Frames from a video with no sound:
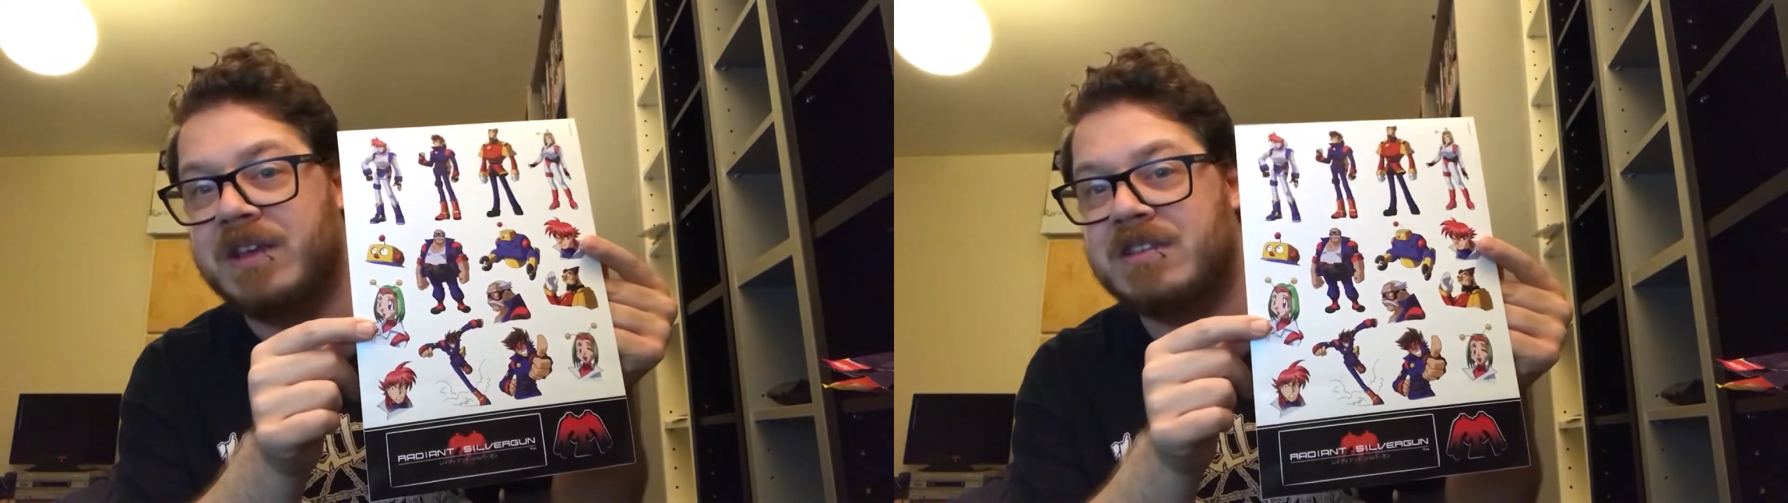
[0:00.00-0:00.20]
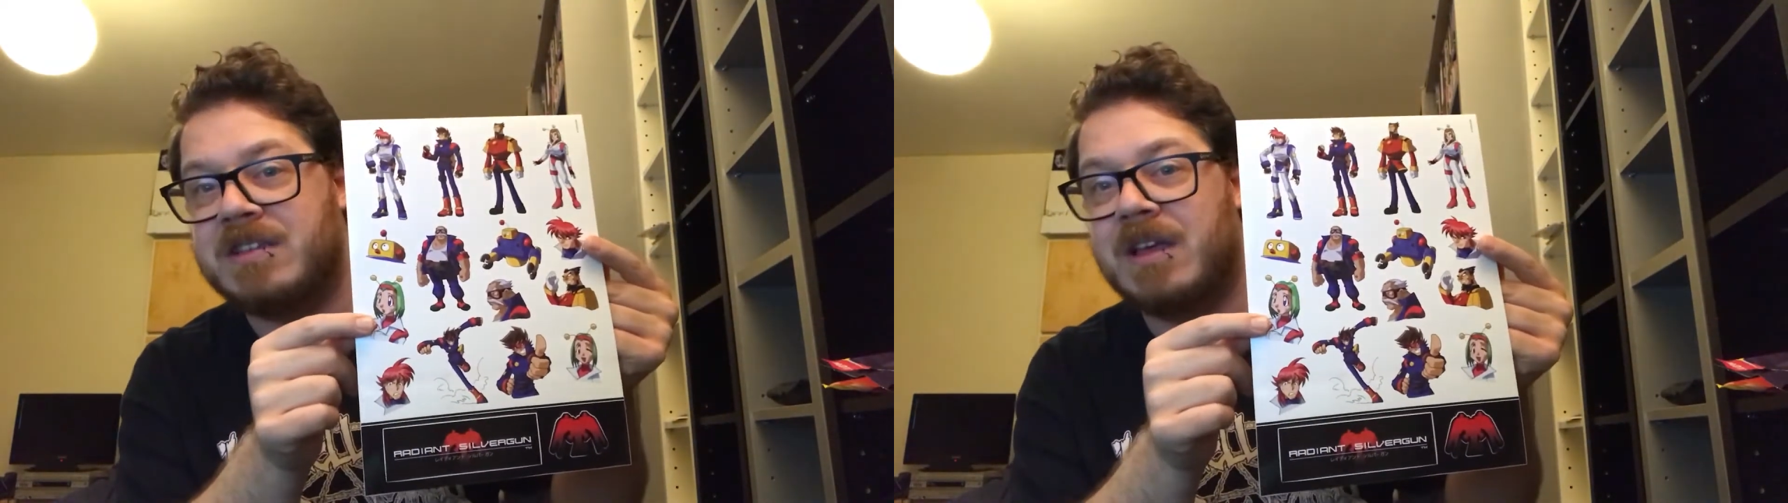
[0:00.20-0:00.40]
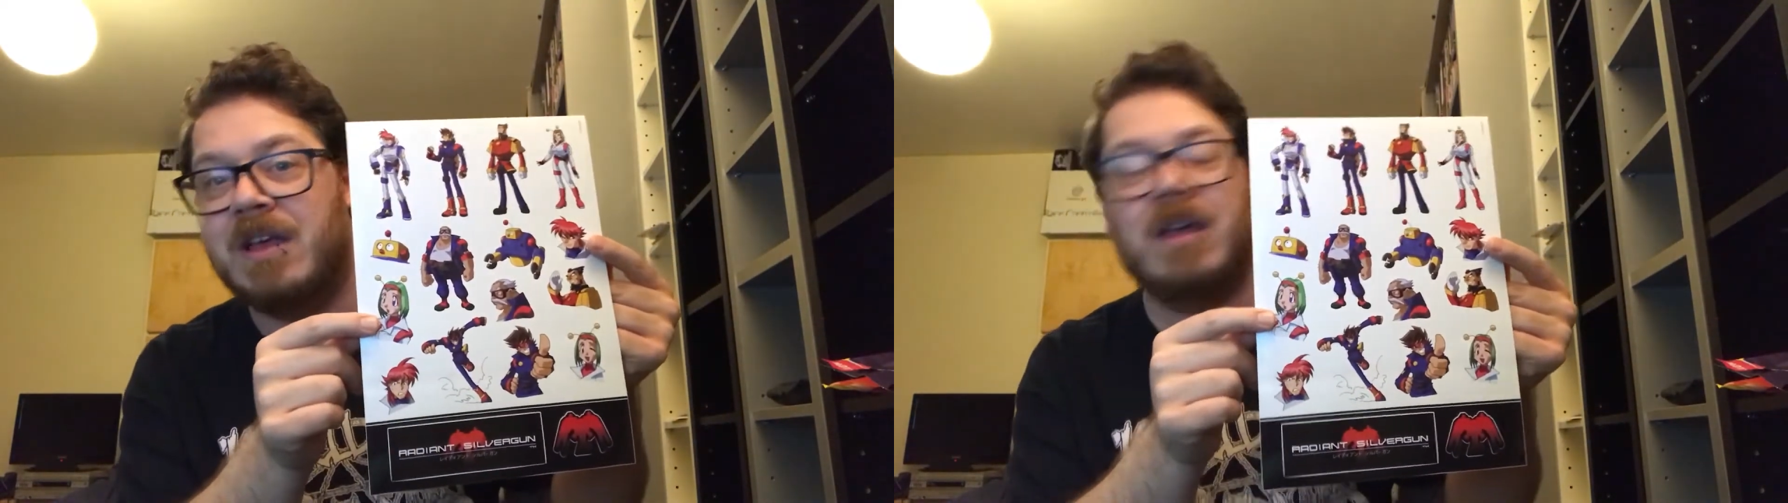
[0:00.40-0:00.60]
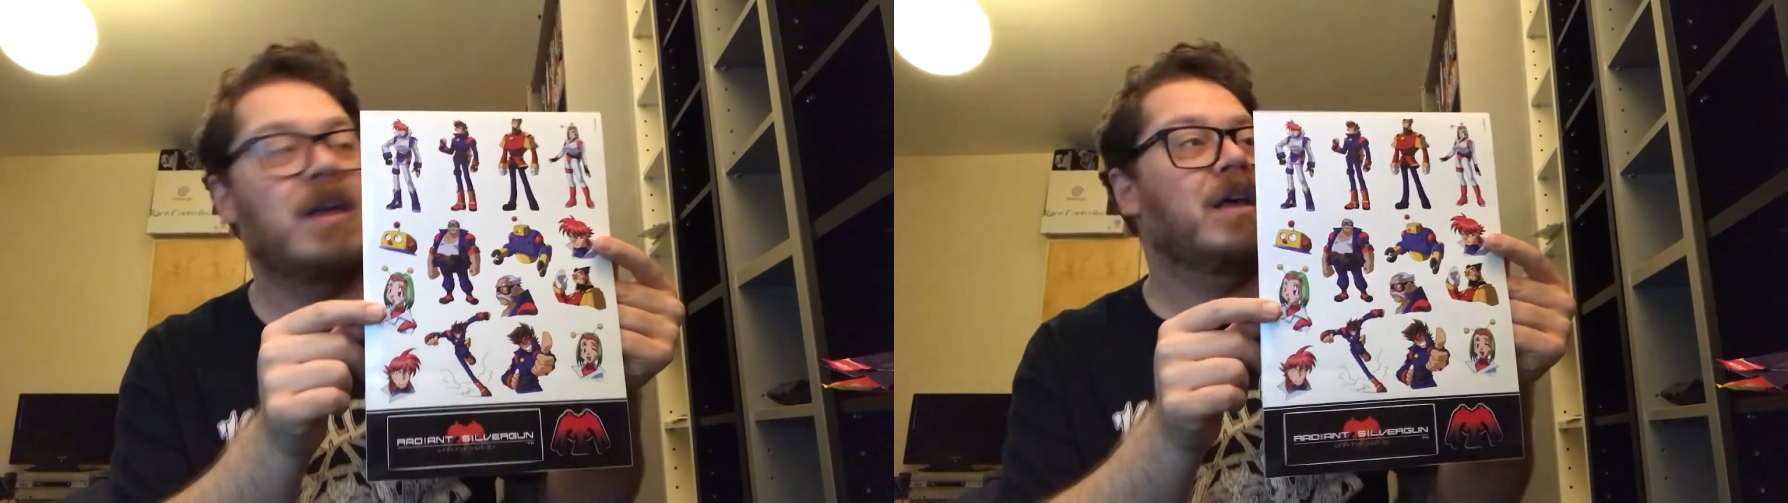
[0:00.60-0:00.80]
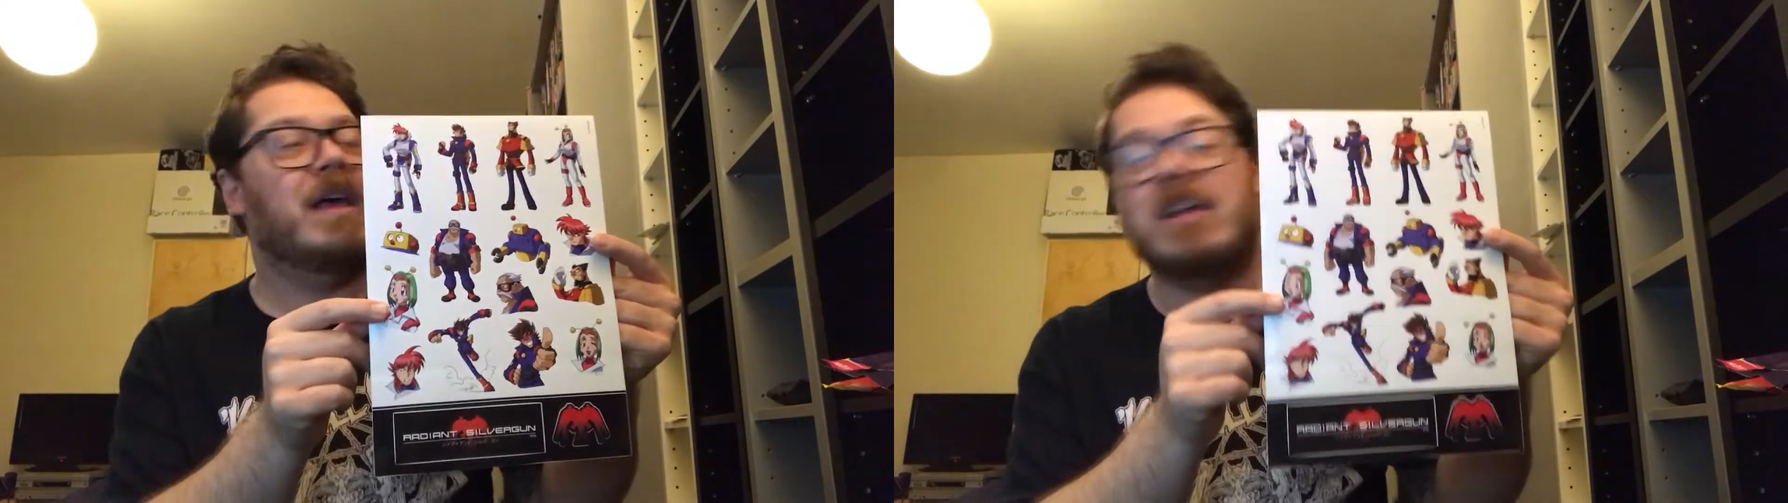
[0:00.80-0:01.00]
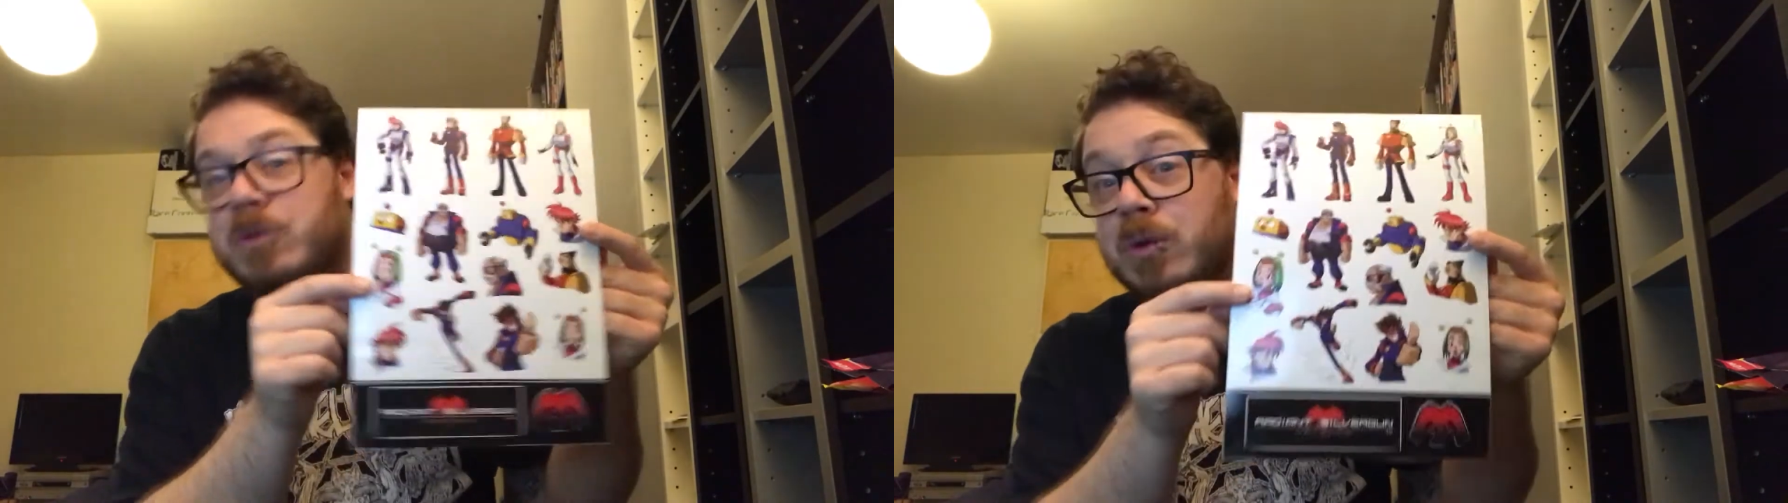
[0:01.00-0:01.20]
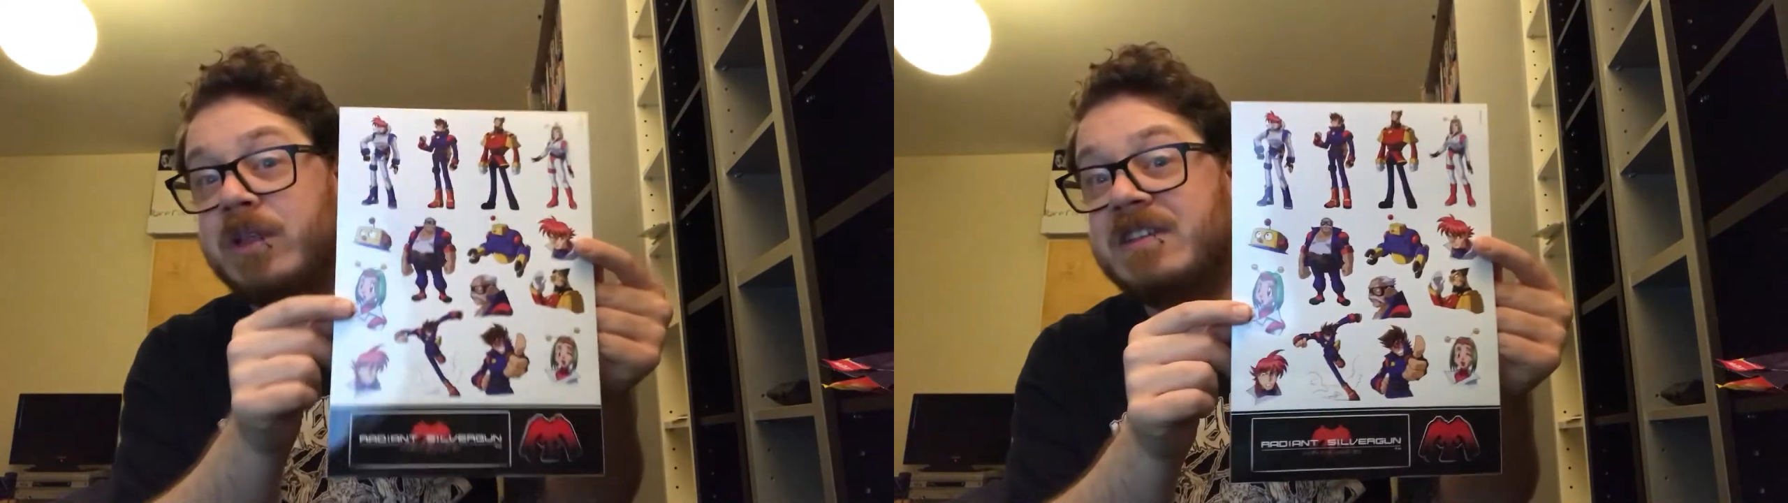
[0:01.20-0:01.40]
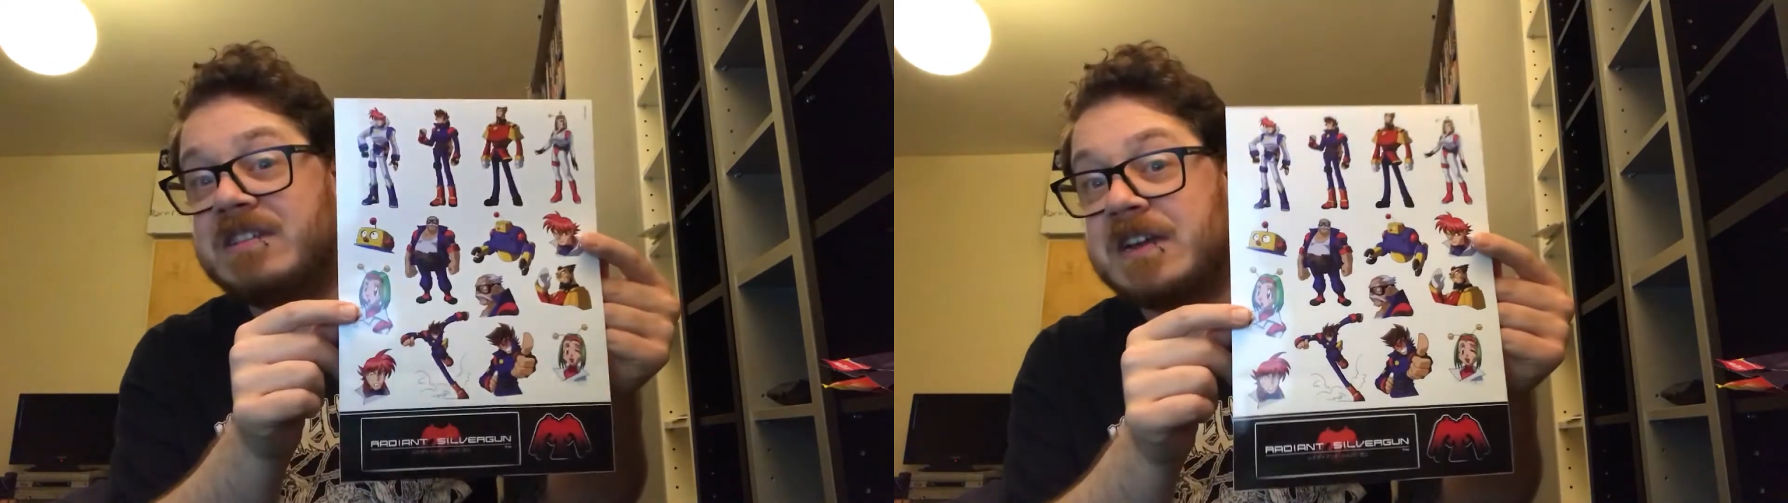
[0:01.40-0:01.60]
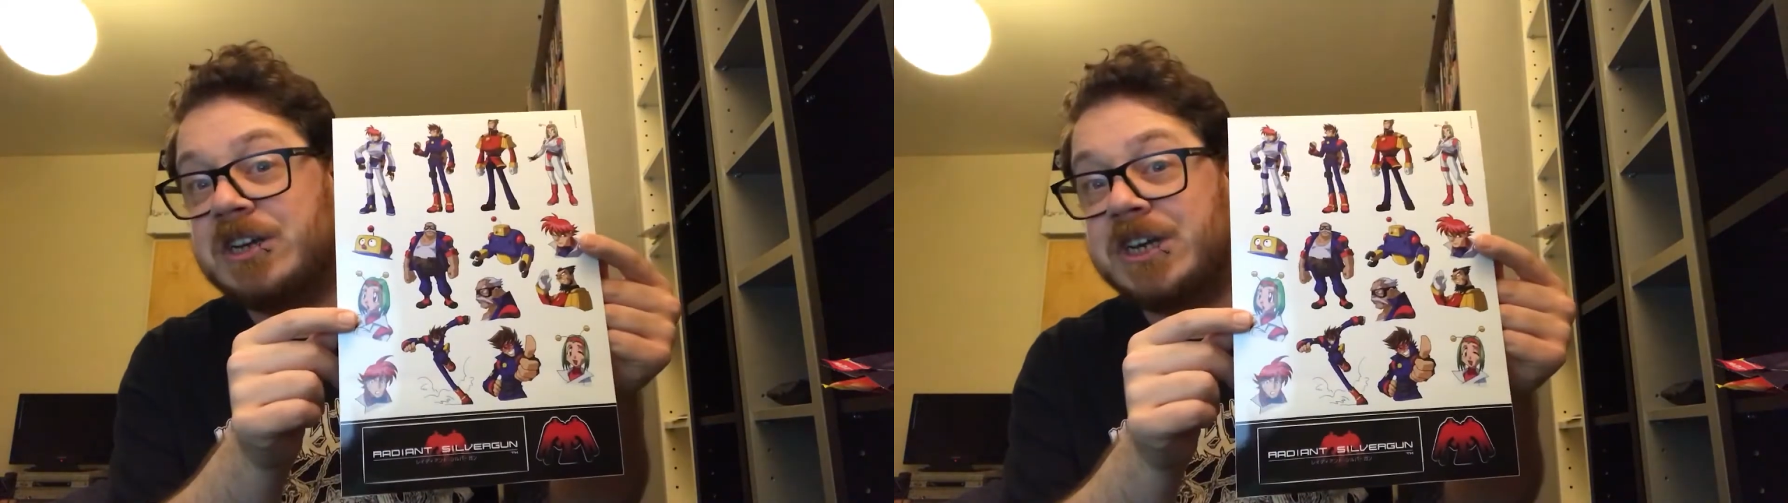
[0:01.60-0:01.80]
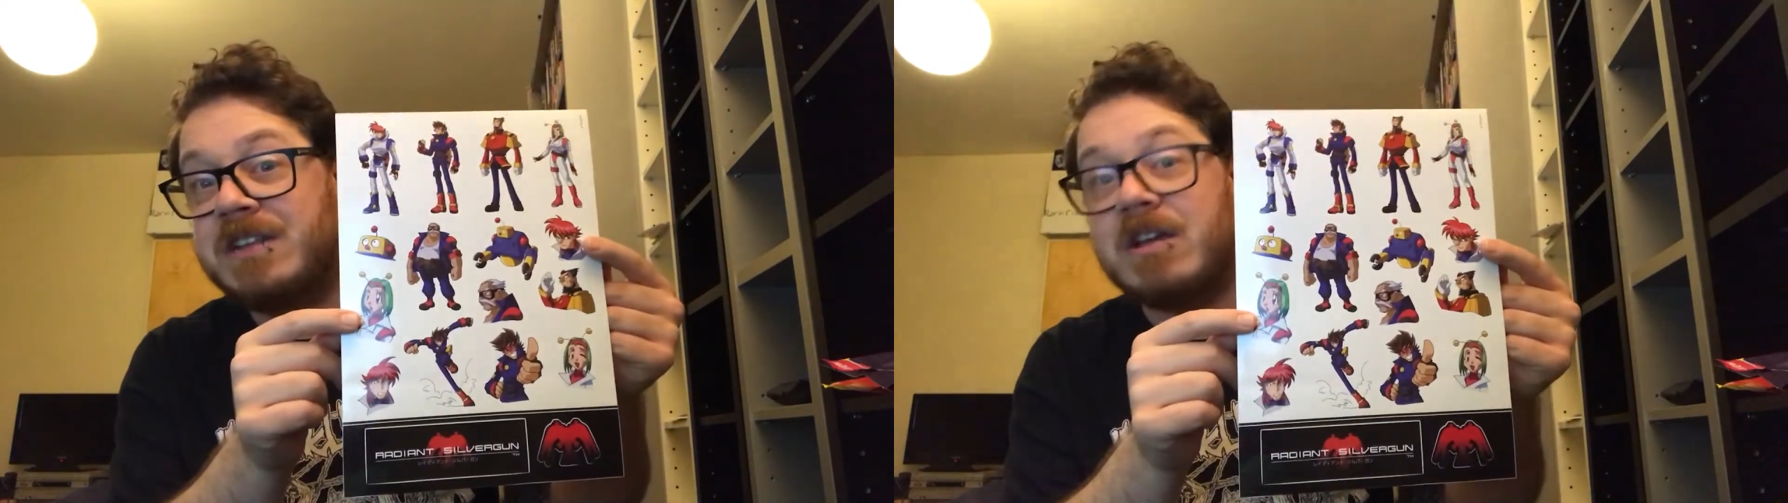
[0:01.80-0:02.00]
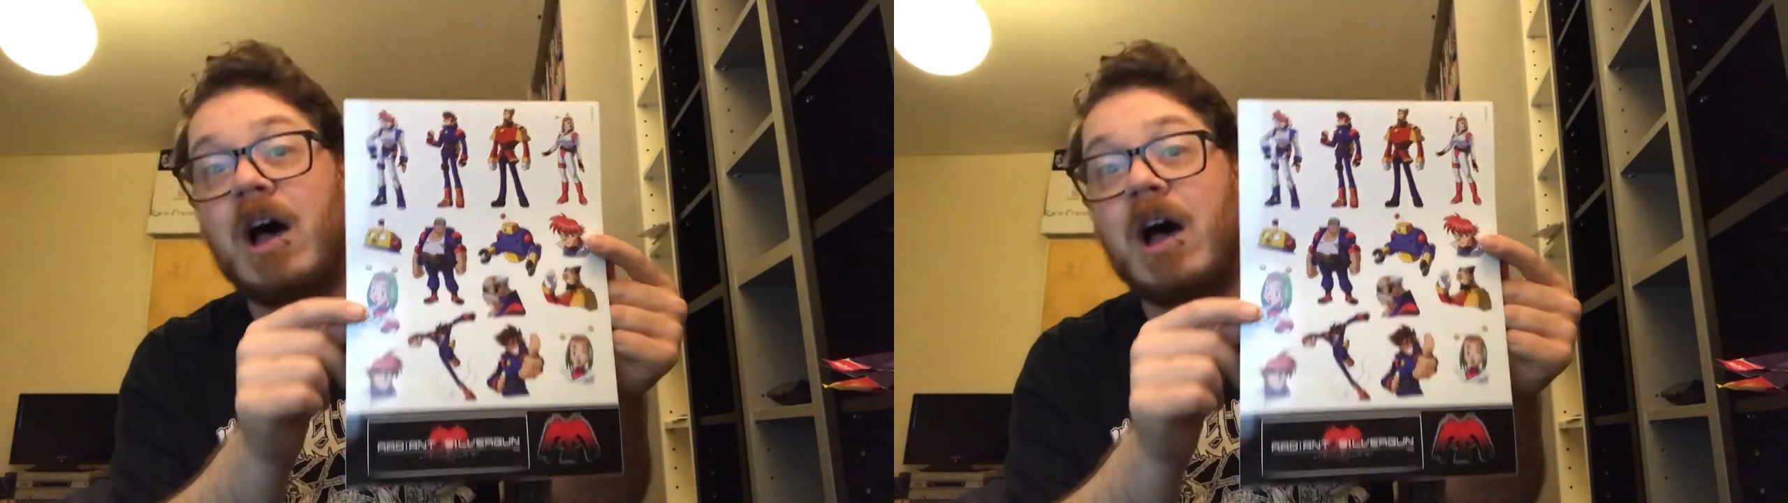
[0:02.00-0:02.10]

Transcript: these sticker sheets,